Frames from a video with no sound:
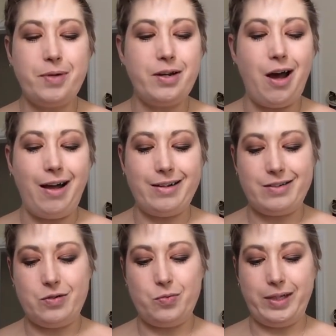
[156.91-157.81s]
but not
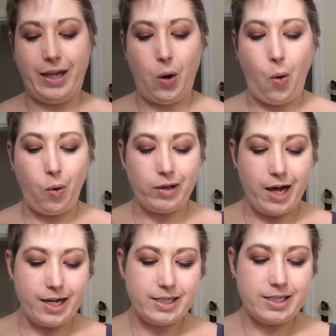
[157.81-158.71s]
really a whole
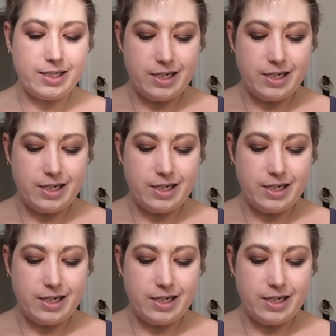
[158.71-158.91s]
lot.